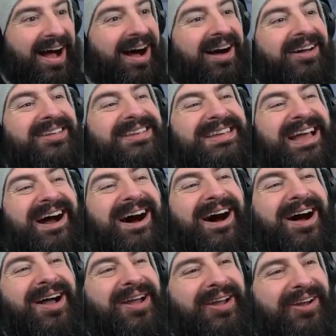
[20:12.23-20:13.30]
oh,
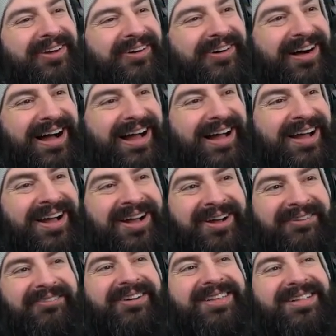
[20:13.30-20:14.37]
yo!
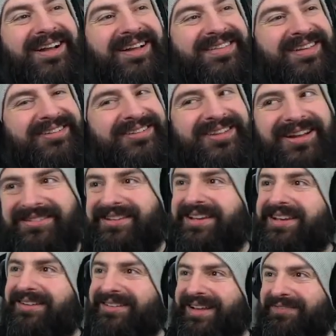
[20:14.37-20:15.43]
What a nice little... do You
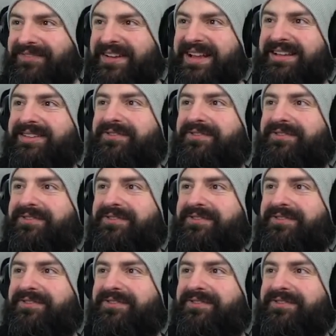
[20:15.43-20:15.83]
know, I think that's the